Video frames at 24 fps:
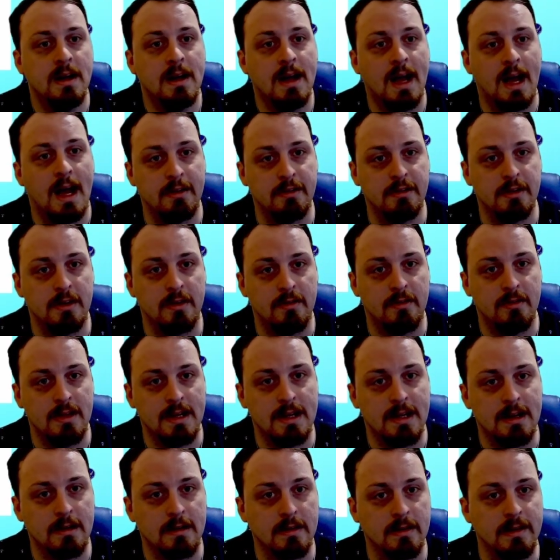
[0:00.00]
As you can see
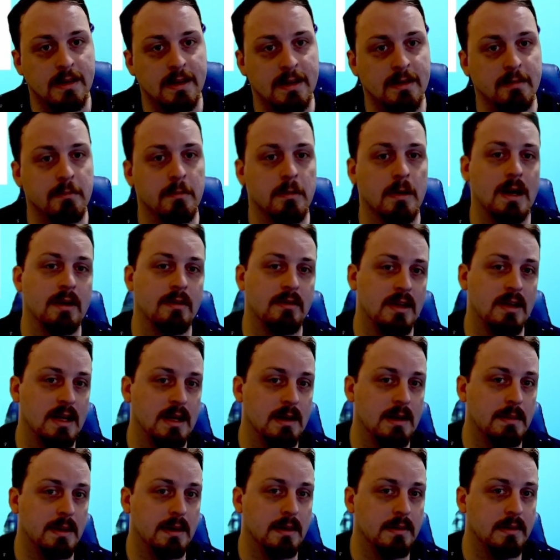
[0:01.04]
here, we're asking
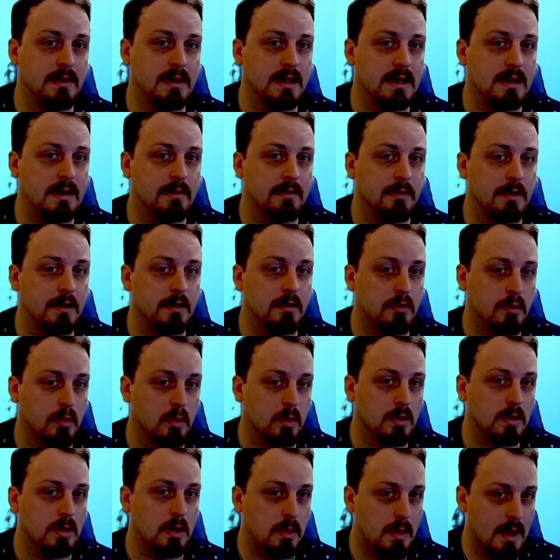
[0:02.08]
about the different
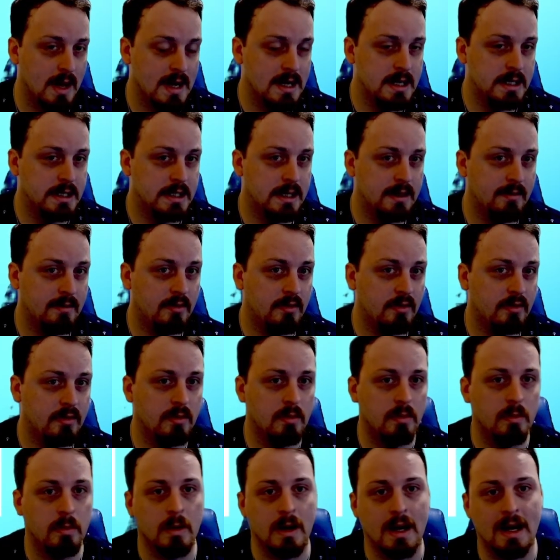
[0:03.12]
store locations,
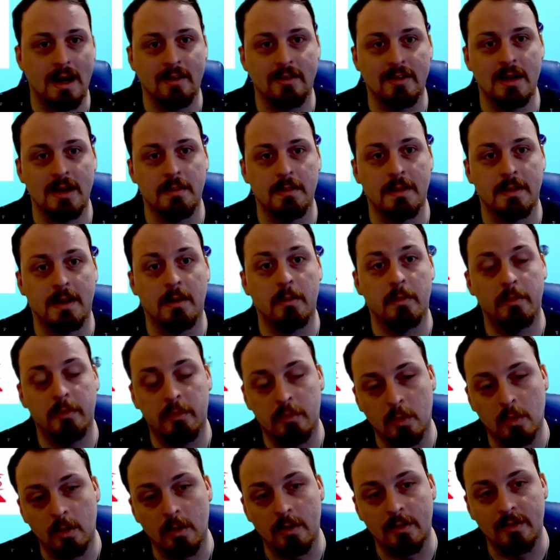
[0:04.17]
we're asking about
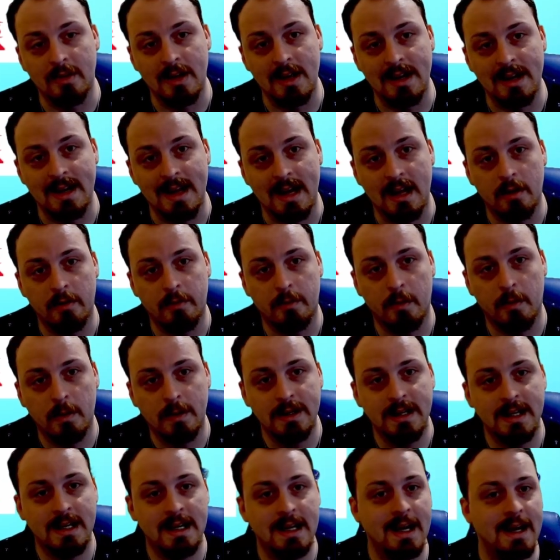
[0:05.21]
stores in
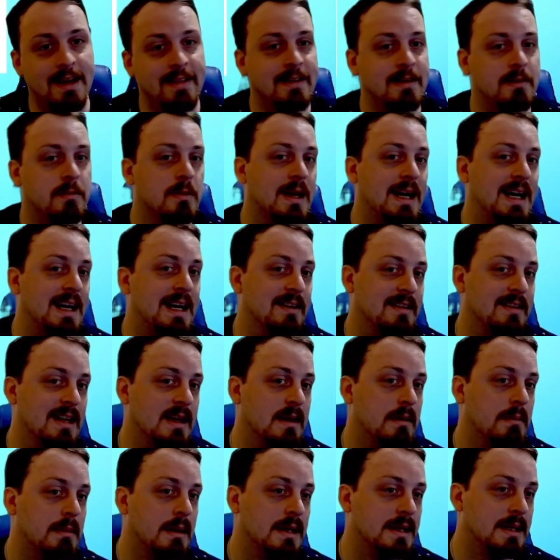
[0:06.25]
California, and then we're
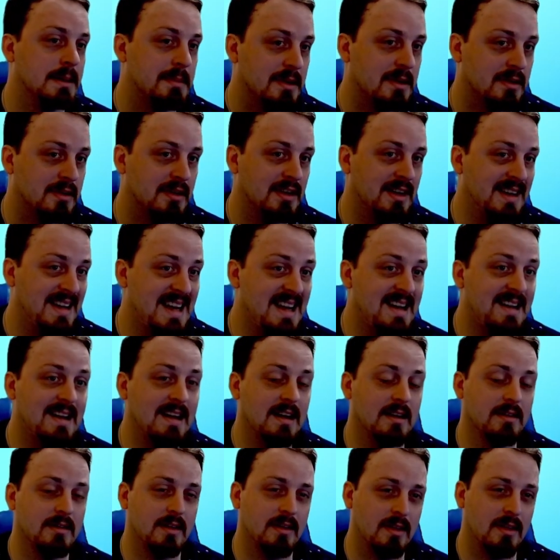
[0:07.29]
asking about the personal
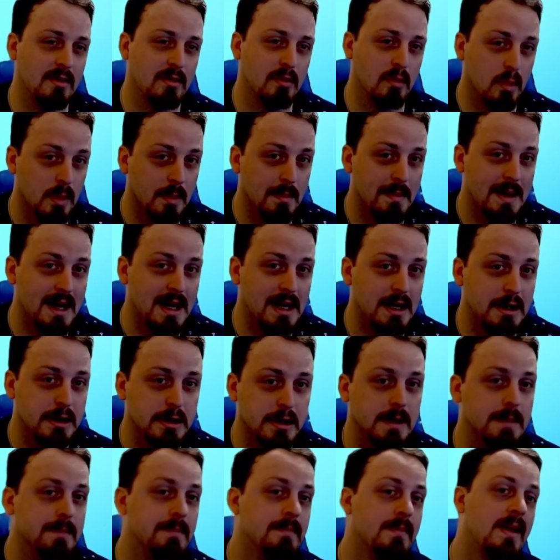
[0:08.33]
details of the store
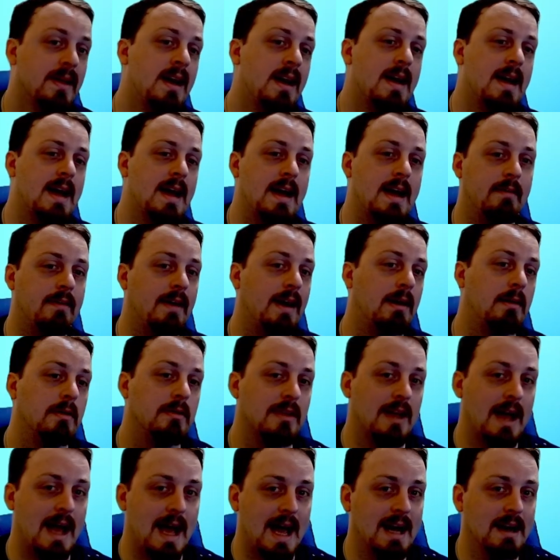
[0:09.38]
manager. If I was
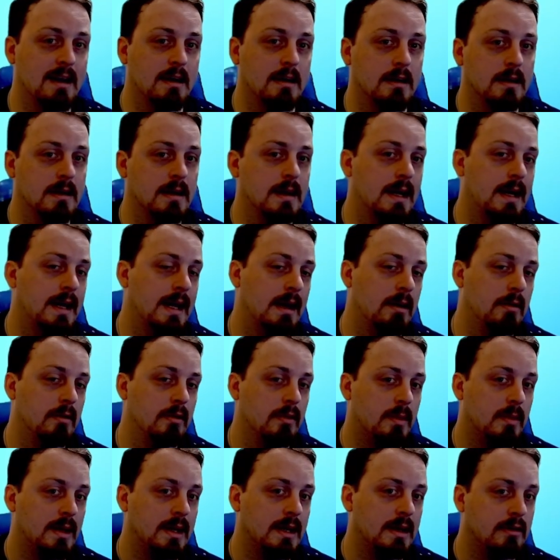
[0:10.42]
a hacker and I was
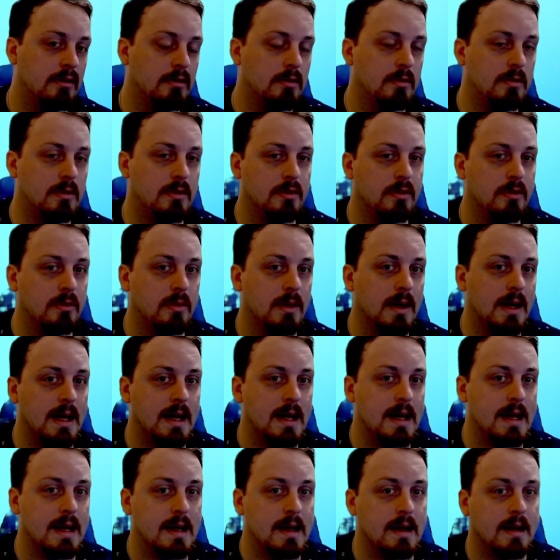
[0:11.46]
wanting to do
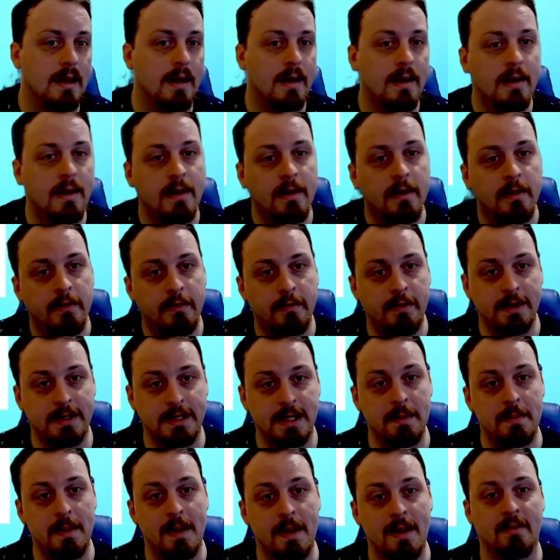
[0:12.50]
a
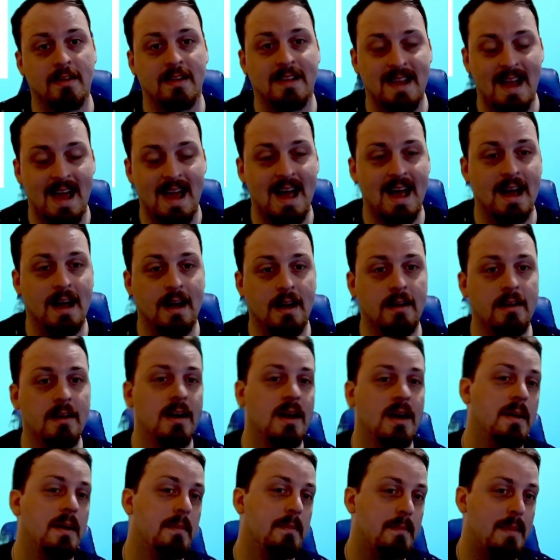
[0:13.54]
phishing-based attack
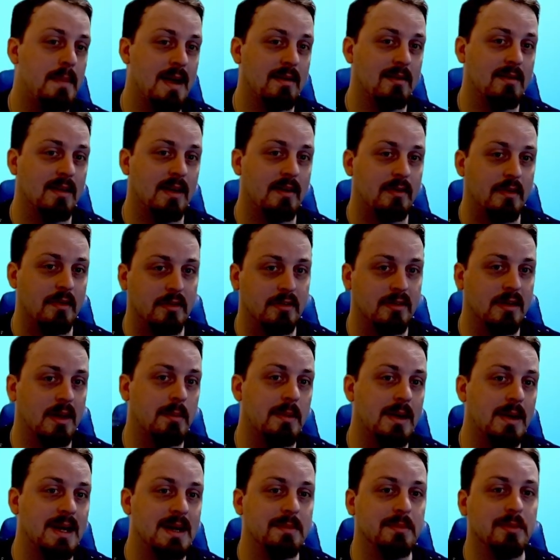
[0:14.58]
based off of
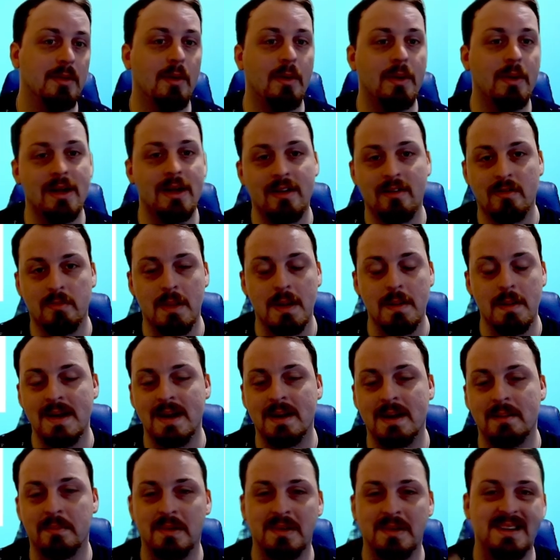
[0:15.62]
Subway employees, maybe
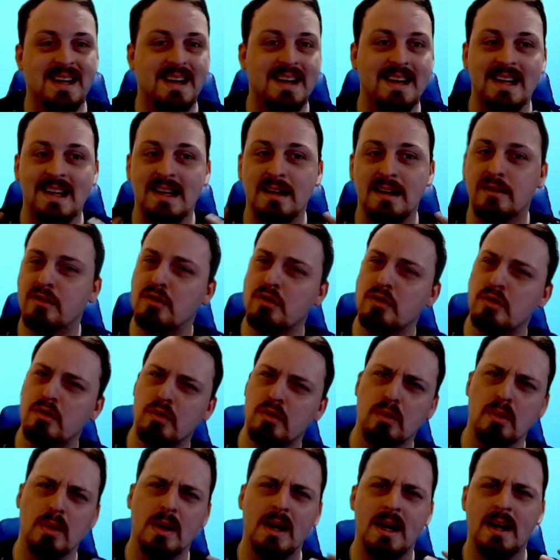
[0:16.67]
I'm pretending
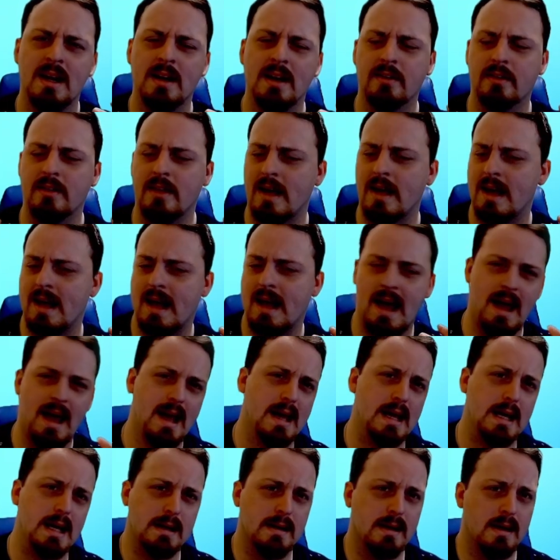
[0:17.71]
to say,
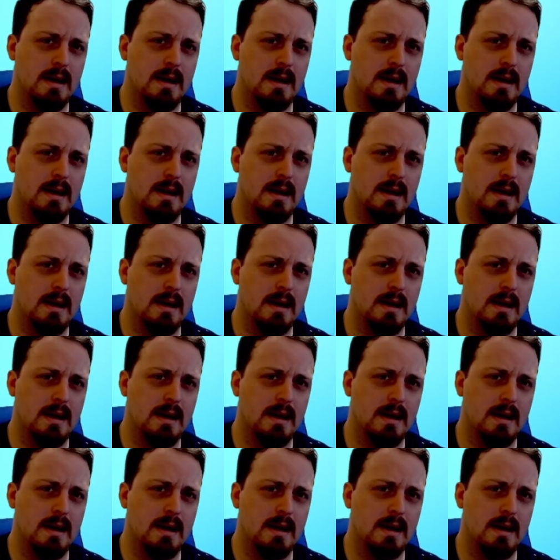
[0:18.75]
hey,